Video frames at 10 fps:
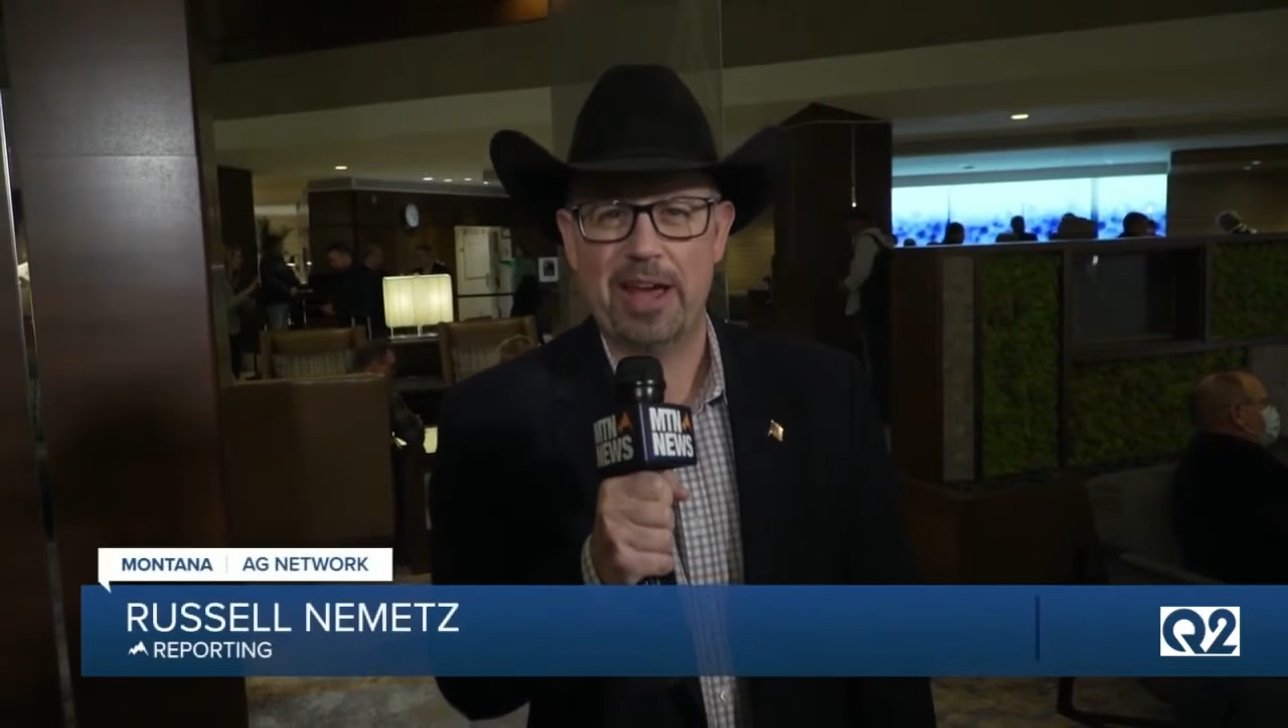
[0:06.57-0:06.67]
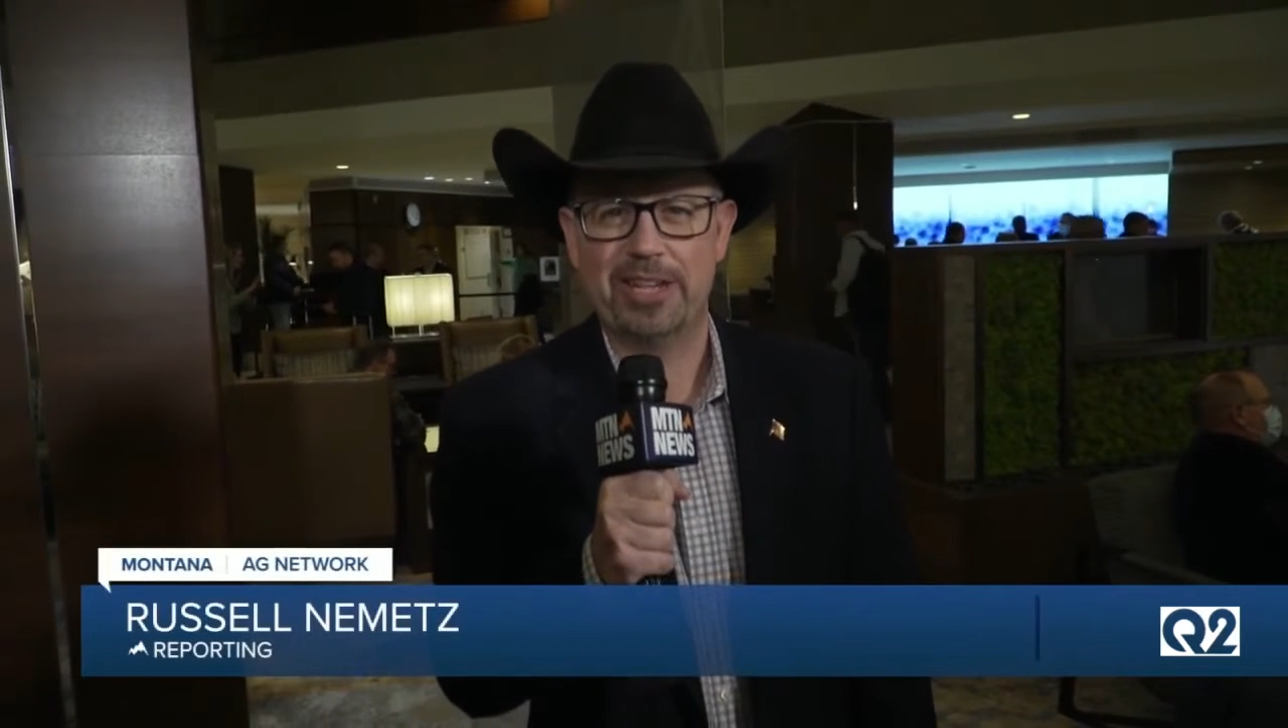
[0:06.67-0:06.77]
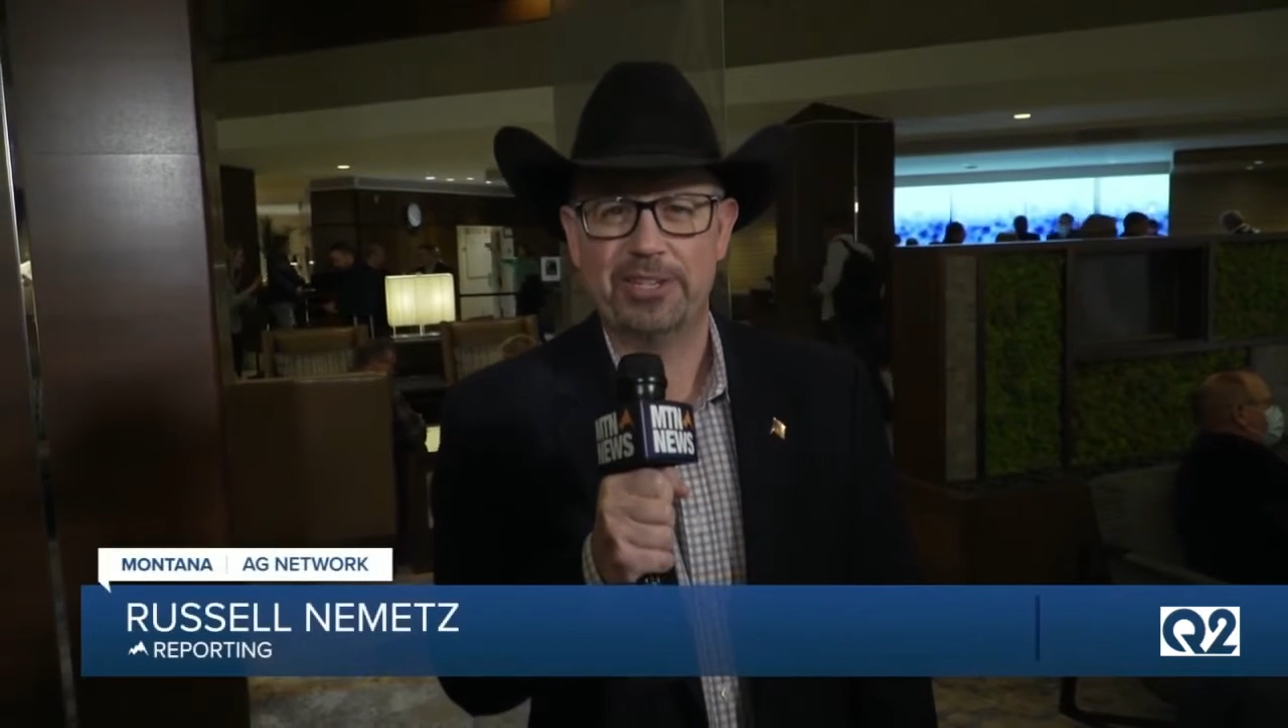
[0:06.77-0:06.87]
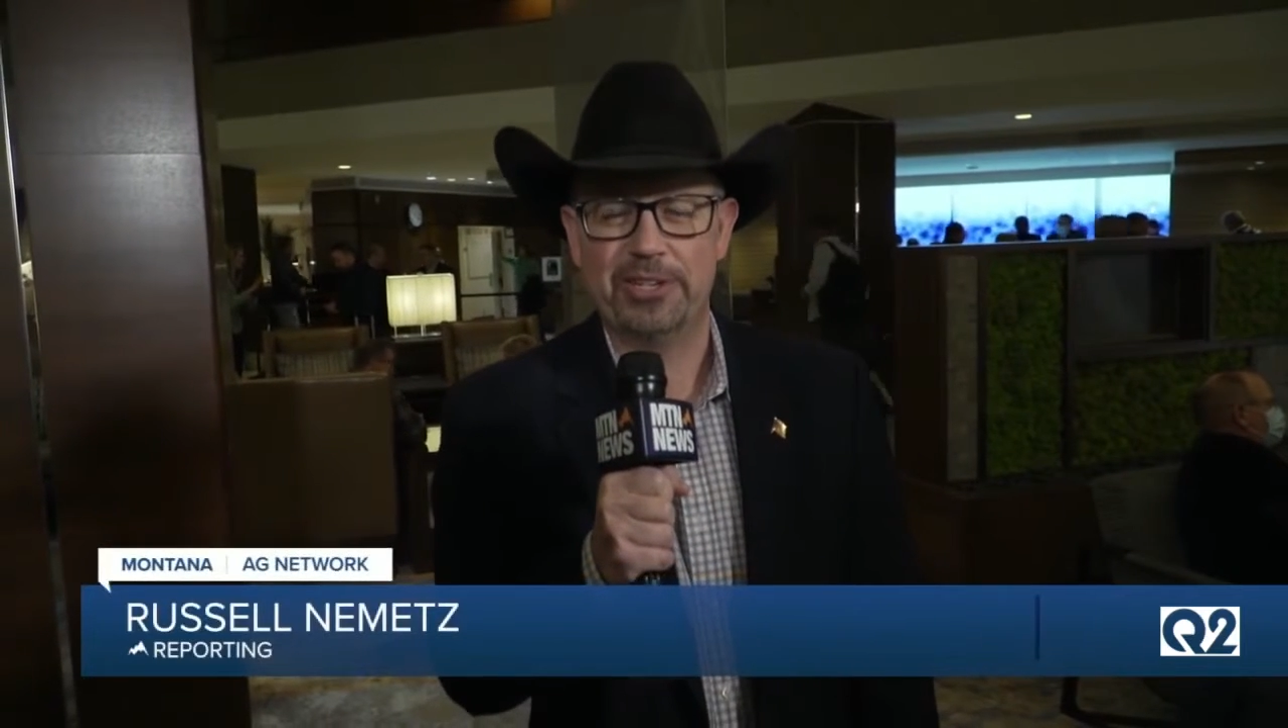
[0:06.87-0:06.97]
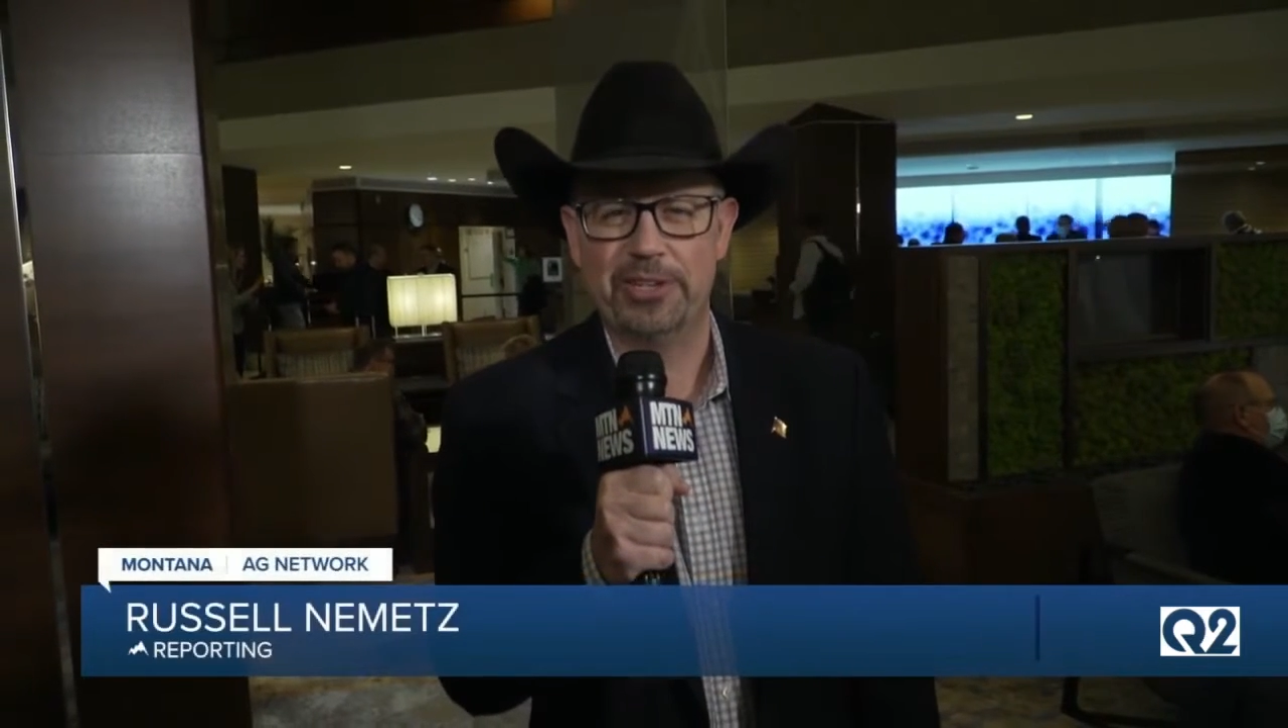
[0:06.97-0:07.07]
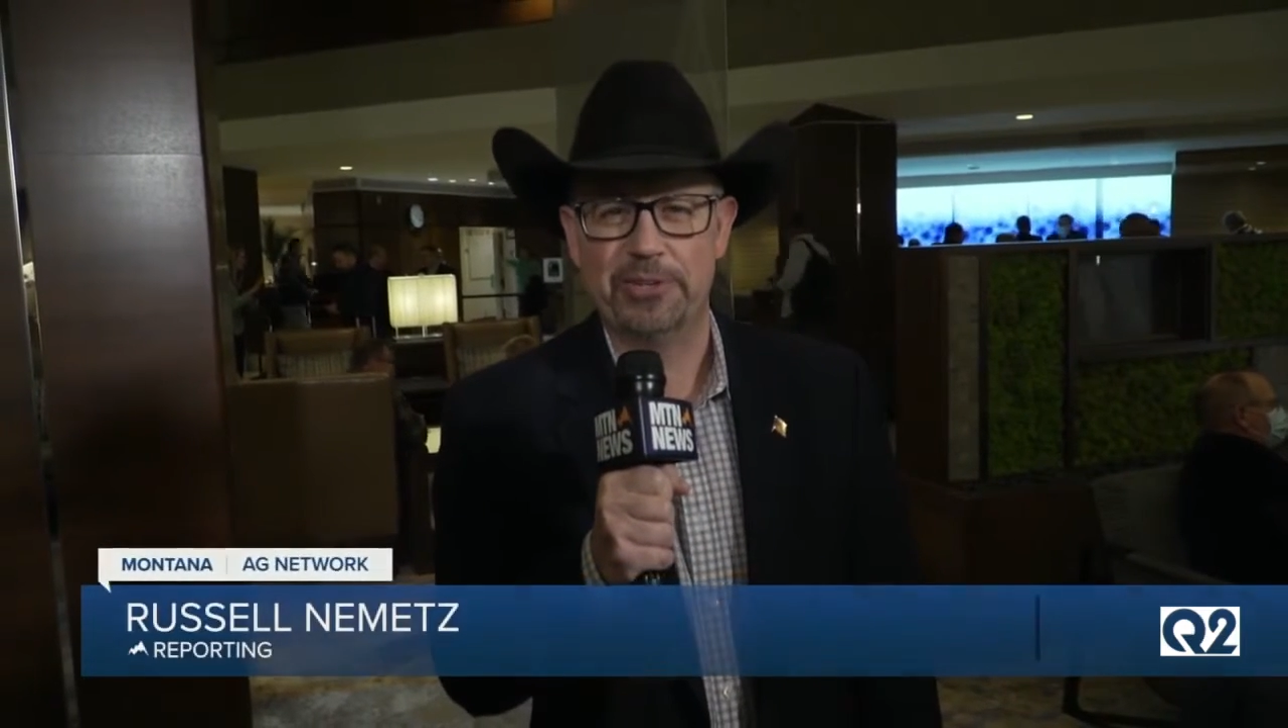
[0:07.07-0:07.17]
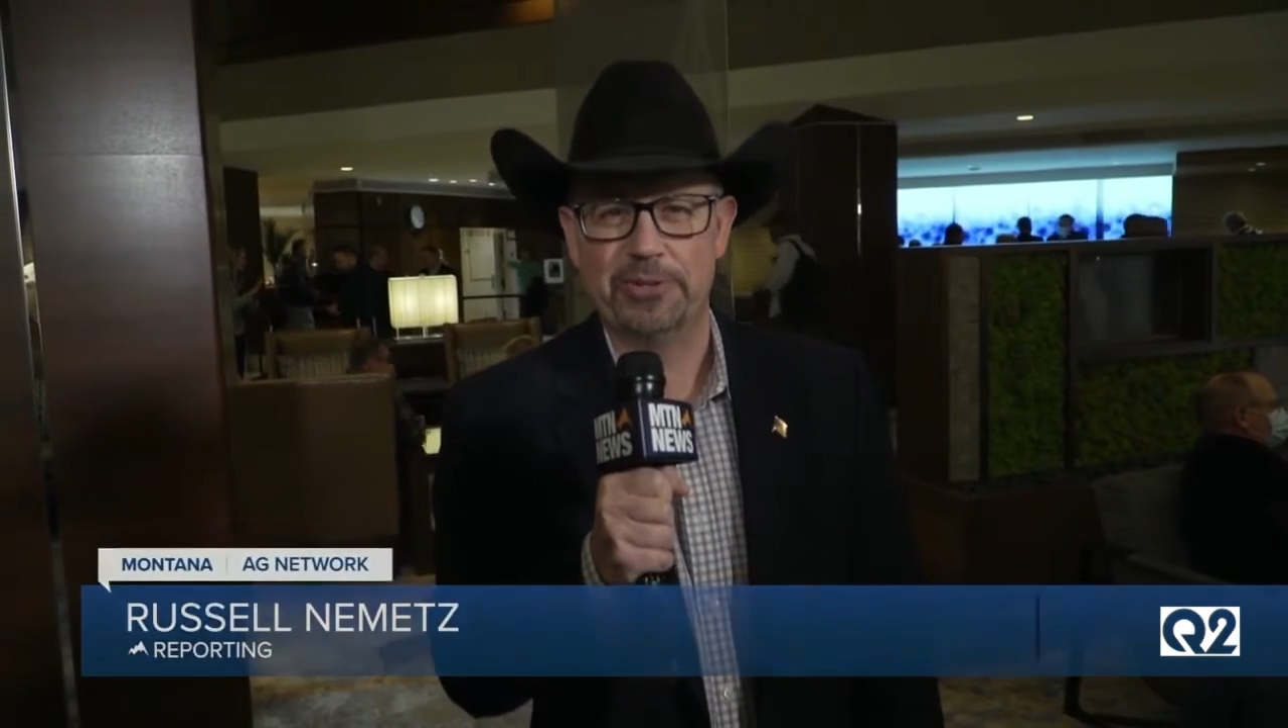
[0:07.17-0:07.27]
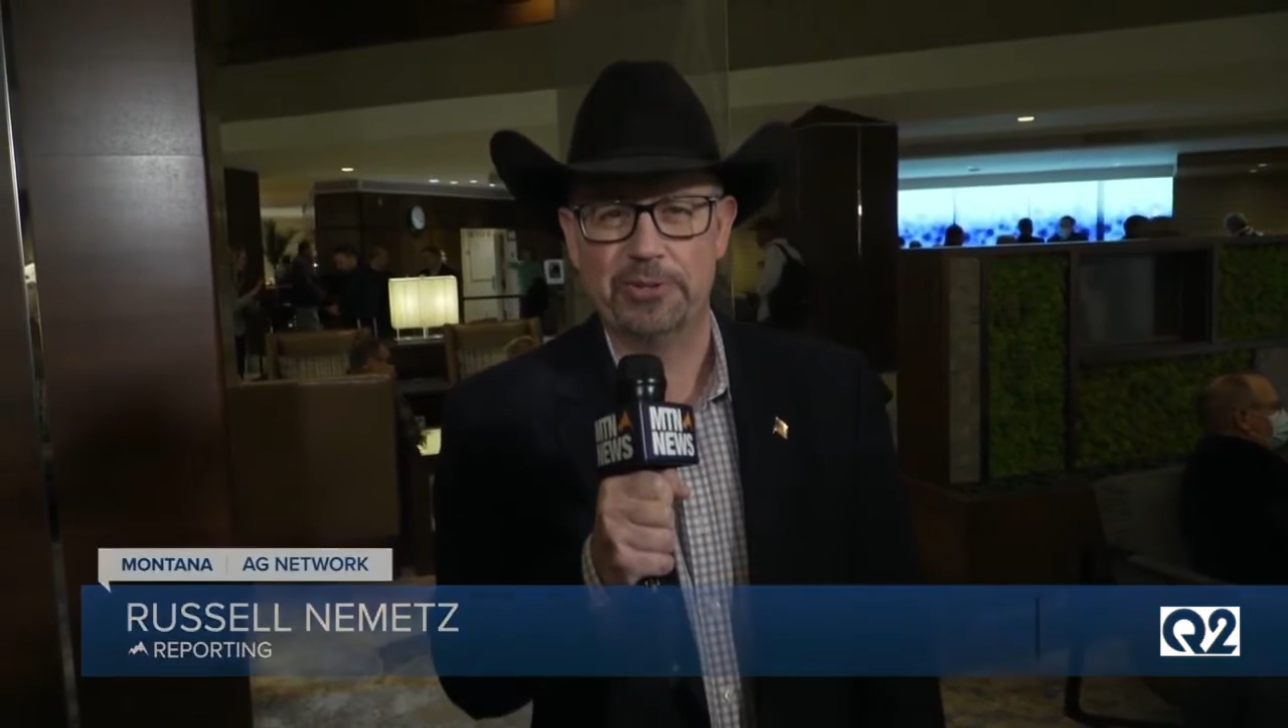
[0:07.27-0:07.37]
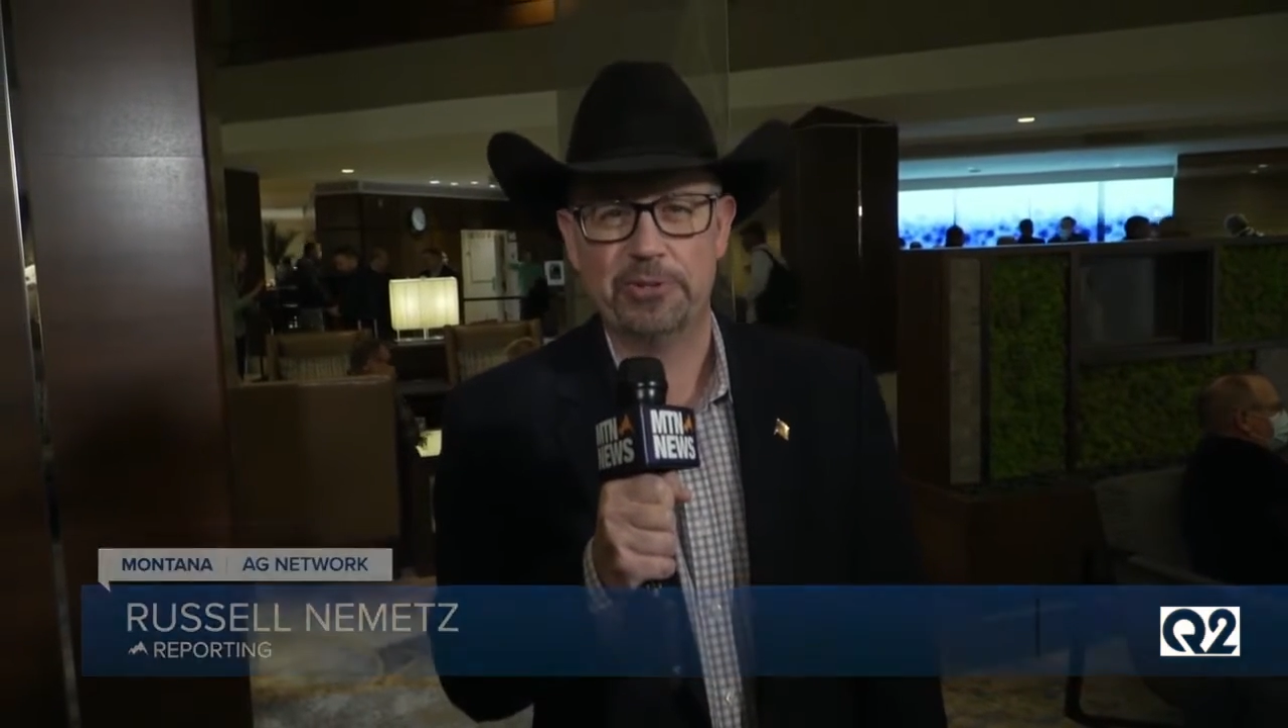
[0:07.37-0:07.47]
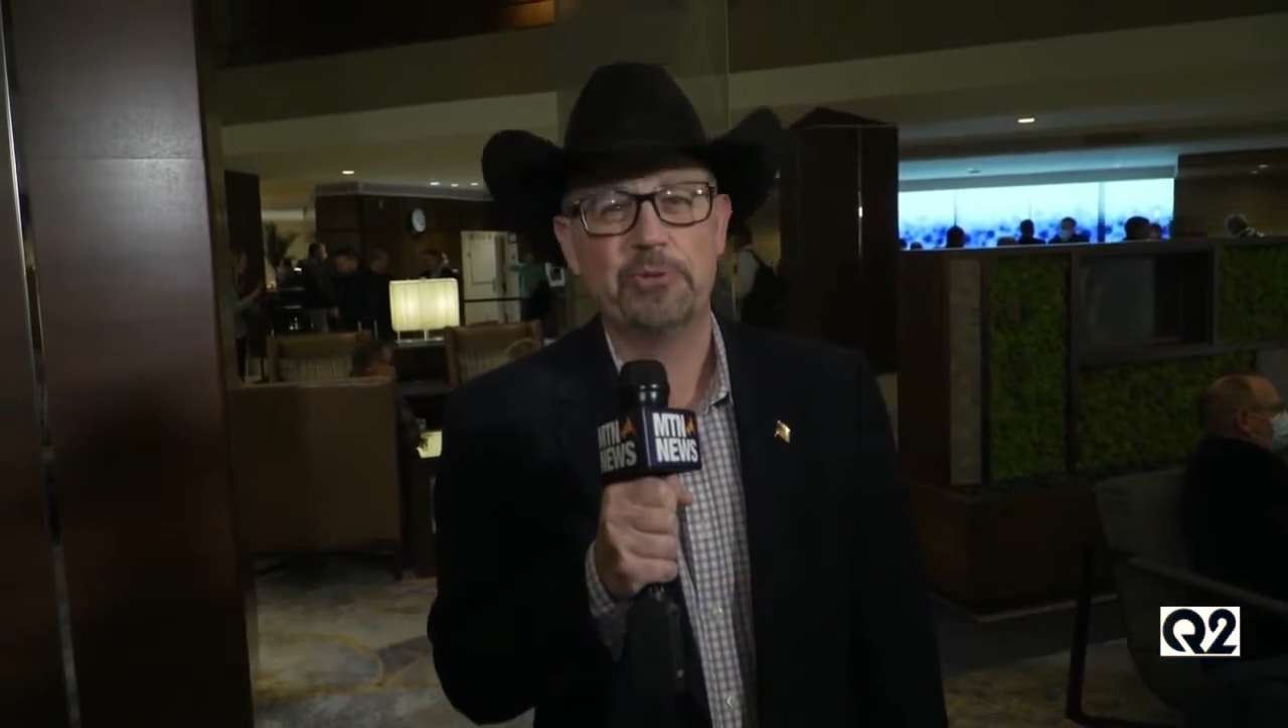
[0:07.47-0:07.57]
Ranch
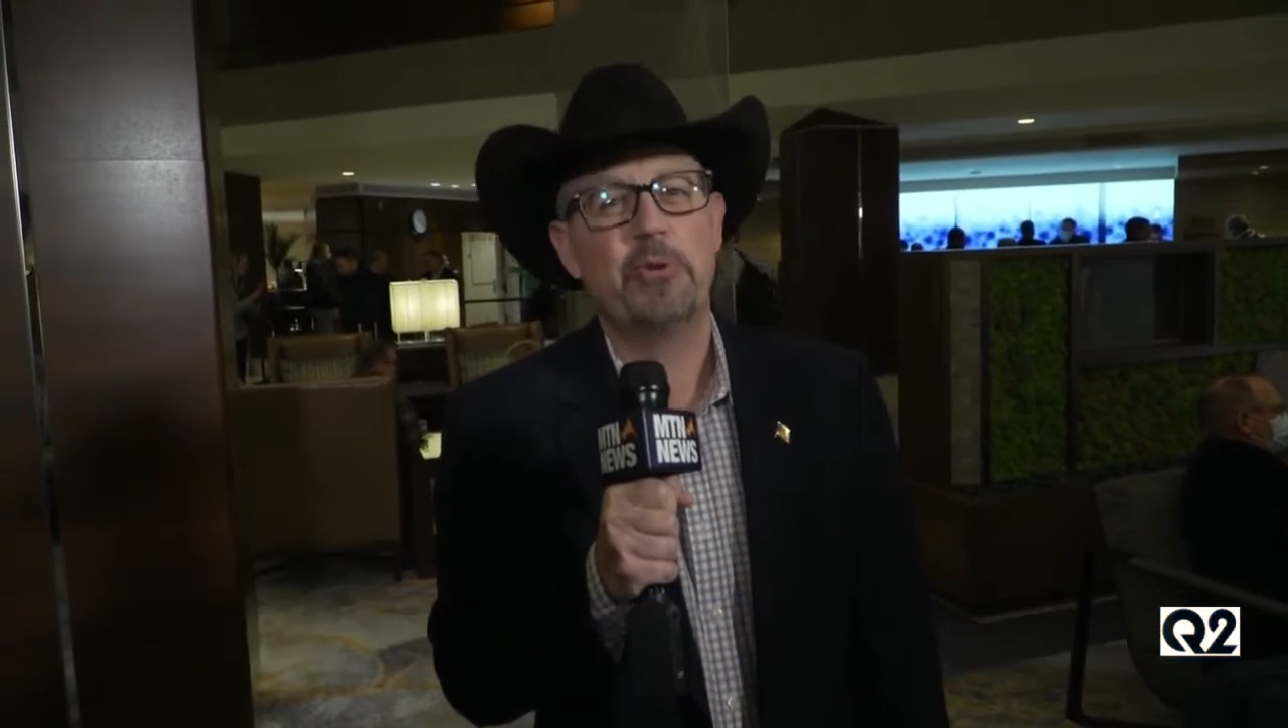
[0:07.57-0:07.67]
news.